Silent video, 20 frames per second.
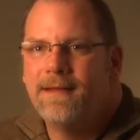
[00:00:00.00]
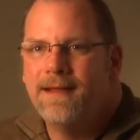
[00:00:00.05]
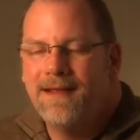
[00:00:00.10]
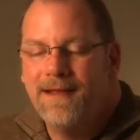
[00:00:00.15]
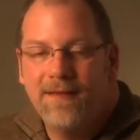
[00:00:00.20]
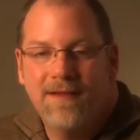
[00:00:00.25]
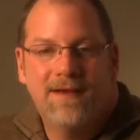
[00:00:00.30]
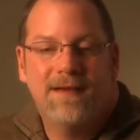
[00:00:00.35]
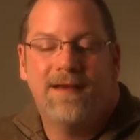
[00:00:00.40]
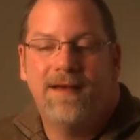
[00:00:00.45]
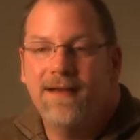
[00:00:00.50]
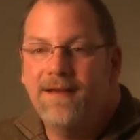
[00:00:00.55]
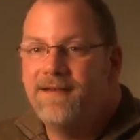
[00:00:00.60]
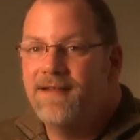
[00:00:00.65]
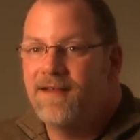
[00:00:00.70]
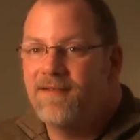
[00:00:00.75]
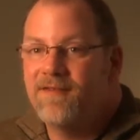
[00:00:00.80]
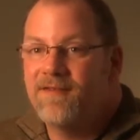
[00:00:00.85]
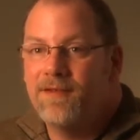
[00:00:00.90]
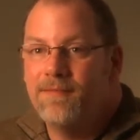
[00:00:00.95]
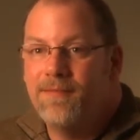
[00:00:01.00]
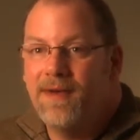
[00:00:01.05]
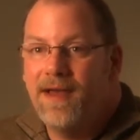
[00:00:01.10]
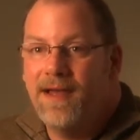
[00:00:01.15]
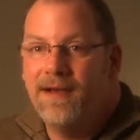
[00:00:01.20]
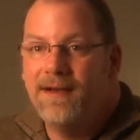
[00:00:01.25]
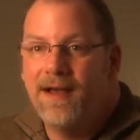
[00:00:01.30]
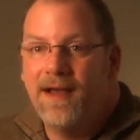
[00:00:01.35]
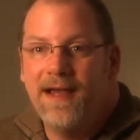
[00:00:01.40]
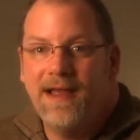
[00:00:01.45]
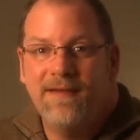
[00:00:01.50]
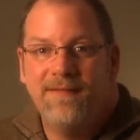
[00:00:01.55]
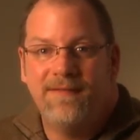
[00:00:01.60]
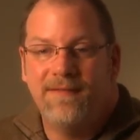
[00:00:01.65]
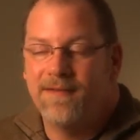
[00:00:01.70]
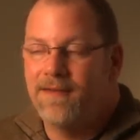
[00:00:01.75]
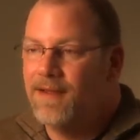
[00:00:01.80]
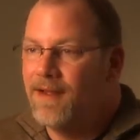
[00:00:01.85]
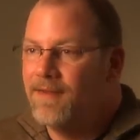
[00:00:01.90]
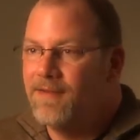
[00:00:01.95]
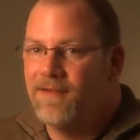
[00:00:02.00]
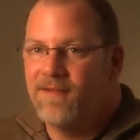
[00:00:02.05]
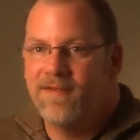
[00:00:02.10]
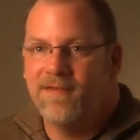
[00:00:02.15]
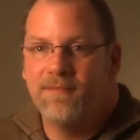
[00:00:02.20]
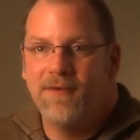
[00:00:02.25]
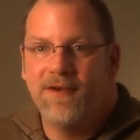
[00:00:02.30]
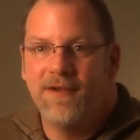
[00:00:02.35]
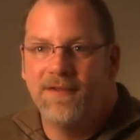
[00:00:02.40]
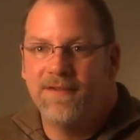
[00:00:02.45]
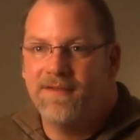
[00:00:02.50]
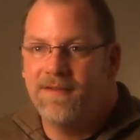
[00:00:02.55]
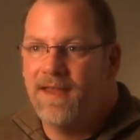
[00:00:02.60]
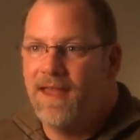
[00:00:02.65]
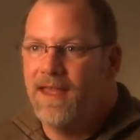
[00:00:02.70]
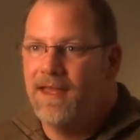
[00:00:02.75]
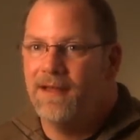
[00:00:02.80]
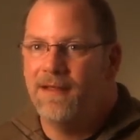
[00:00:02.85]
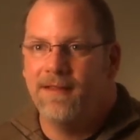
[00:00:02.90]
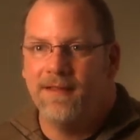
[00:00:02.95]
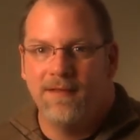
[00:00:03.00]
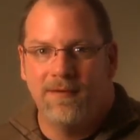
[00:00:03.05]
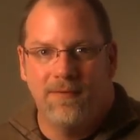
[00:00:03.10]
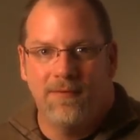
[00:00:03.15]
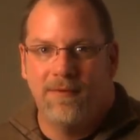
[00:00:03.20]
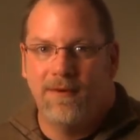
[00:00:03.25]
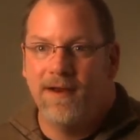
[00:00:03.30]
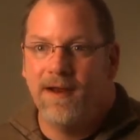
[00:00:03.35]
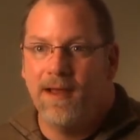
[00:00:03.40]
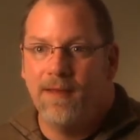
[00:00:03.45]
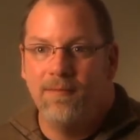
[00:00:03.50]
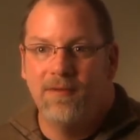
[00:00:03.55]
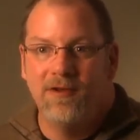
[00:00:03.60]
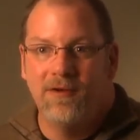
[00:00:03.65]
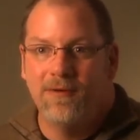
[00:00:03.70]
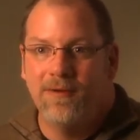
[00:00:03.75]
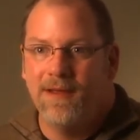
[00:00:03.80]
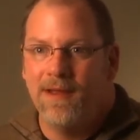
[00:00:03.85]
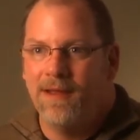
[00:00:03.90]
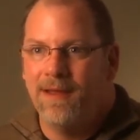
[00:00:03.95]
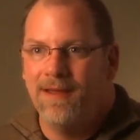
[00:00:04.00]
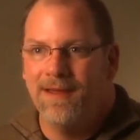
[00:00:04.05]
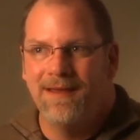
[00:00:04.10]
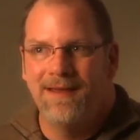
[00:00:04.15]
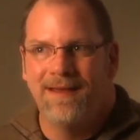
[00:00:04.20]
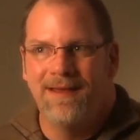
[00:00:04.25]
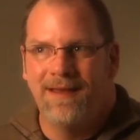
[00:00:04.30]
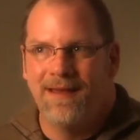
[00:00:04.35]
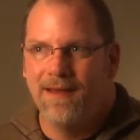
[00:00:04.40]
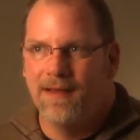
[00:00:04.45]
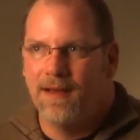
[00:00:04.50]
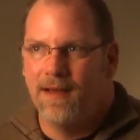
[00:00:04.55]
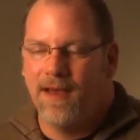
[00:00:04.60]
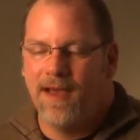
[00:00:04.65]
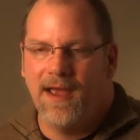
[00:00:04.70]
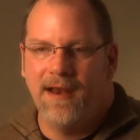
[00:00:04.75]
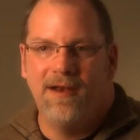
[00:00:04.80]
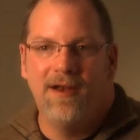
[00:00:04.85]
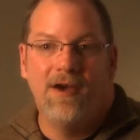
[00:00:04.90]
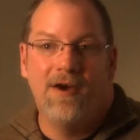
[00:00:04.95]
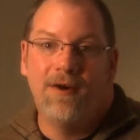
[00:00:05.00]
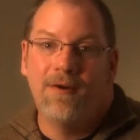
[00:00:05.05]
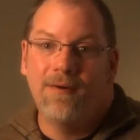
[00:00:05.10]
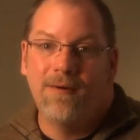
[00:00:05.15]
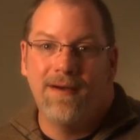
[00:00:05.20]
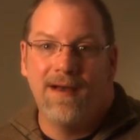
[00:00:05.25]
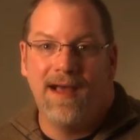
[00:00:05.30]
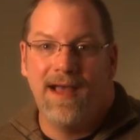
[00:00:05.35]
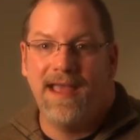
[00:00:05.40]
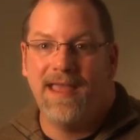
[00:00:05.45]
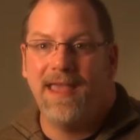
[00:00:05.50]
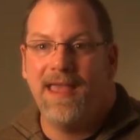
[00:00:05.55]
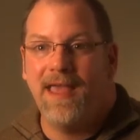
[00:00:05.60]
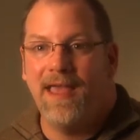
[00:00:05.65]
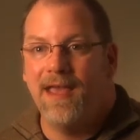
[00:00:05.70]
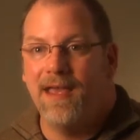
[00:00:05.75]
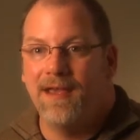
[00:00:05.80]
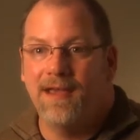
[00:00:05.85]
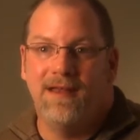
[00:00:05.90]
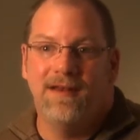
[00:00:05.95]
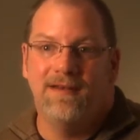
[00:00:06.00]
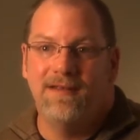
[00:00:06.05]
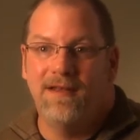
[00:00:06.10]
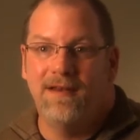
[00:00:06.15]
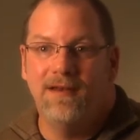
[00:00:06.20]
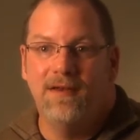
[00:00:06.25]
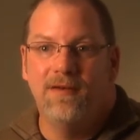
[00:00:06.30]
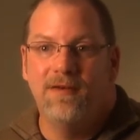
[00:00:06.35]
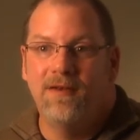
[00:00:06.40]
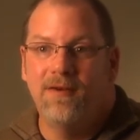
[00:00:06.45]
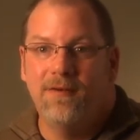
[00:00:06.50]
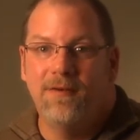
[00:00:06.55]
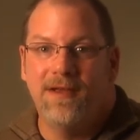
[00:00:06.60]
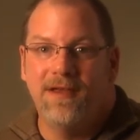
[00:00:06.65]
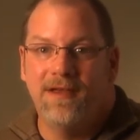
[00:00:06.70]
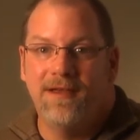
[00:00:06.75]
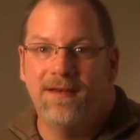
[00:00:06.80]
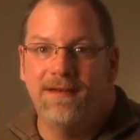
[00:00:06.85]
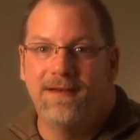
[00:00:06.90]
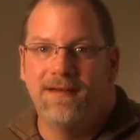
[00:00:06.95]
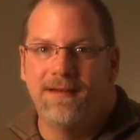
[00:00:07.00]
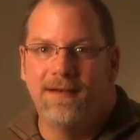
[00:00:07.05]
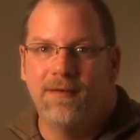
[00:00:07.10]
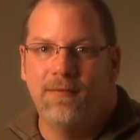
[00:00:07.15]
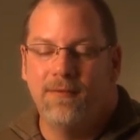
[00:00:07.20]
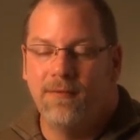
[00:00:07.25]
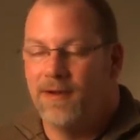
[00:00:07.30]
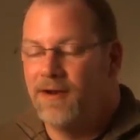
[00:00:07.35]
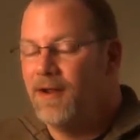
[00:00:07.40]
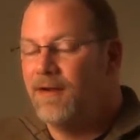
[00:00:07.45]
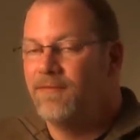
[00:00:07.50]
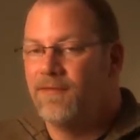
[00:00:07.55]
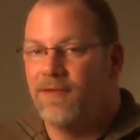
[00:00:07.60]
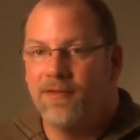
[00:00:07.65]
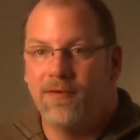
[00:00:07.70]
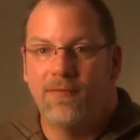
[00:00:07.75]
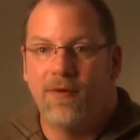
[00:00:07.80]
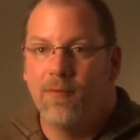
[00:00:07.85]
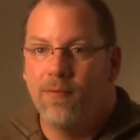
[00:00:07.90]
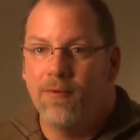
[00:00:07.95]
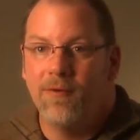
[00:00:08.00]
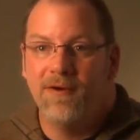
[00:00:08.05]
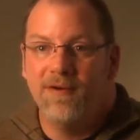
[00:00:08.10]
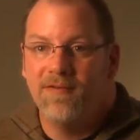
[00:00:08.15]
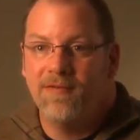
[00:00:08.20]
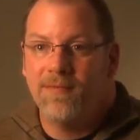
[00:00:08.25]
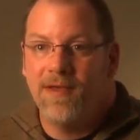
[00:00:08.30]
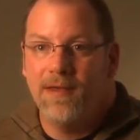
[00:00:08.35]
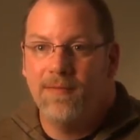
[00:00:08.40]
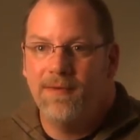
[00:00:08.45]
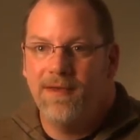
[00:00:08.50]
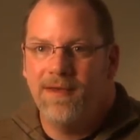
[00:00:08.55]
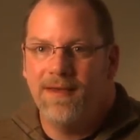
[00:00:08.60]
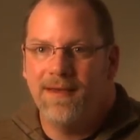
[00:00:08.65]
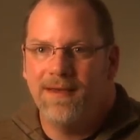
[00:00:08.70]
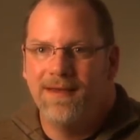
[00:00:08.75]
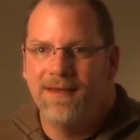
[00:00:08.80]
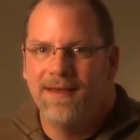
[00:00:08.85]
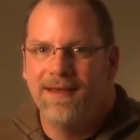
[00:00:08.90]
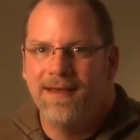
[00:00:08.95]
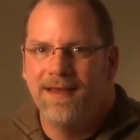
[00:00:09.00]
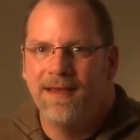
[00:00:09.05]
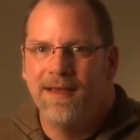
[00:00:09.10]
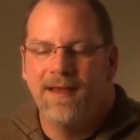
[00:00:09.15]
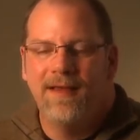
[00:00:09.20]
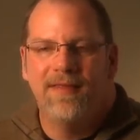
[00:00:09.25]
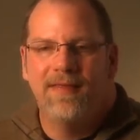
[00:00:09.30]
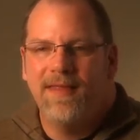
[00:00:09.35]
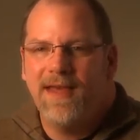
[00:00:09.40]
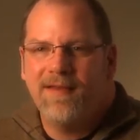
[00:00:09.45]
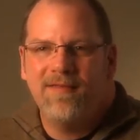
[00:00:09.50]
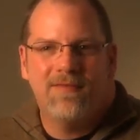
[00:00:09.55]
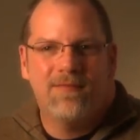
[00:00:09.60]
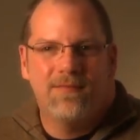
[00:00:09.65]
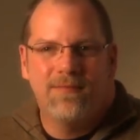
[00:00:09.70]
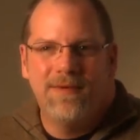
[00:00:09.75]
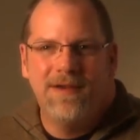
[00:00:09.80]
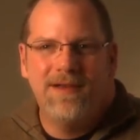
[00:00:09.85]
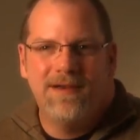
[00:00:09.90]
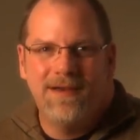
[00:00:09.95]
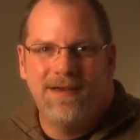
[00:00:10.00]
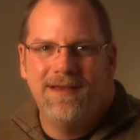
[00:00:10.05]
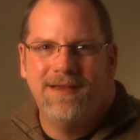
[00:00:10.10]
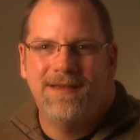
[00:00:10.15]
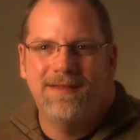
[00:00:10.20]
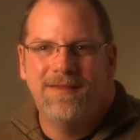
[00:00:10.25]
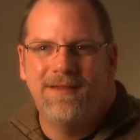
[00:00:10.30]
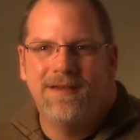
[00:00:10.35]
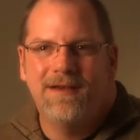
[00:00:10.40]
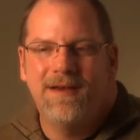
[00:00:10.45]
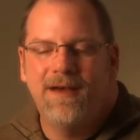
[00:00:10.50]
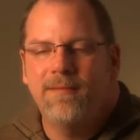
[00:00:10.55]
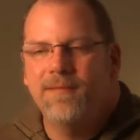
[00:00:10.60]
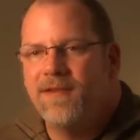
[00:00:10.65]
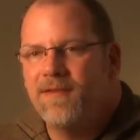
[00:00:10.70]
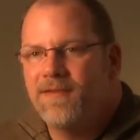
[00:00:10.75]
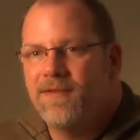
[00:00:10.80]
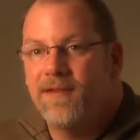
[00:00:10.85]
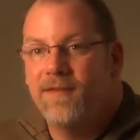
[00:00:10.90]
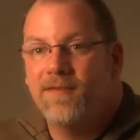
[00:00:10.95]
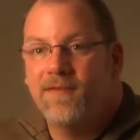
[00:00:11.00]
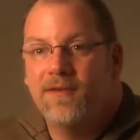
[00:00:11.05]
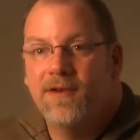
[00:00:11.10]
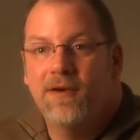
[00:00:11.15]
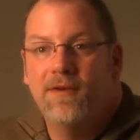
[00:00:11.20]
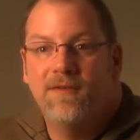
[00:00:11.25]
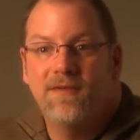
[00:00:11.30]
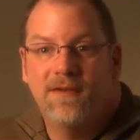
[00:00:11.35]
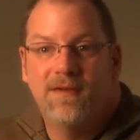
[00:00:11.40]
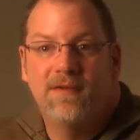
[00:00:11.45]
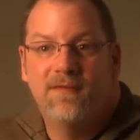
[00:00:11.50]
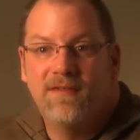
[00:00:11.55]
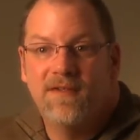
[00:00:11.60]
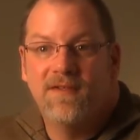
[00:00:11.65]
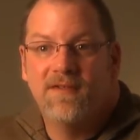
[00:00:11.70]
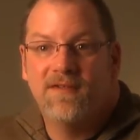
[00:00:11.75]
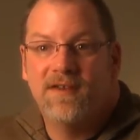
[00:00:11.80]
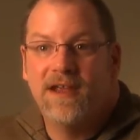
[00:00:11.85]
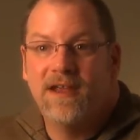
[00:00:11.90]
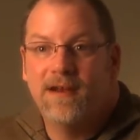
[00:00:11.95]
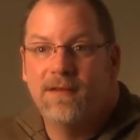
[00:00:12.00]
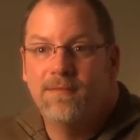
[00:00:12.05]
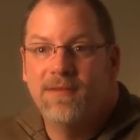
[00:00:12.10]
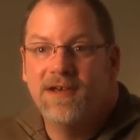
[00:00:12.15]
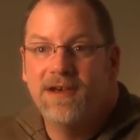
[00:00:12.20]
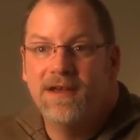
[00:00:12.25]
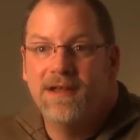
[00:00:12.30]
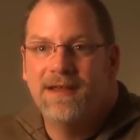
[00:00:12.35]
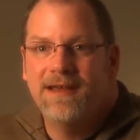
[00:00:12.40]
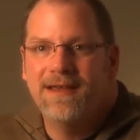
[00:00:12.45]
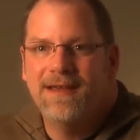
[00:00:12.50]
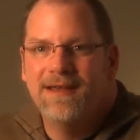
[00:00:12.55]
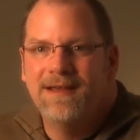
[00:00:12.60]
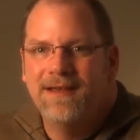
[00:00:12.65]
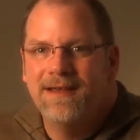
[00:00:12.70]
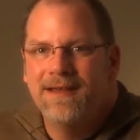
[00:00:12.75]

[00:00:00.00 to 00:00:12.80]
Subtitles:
In the context of my life, at the small scale, what I'm doing, I know I can't continue doing it, whatever the rewards may be. That's really the common sense notion of sustainability.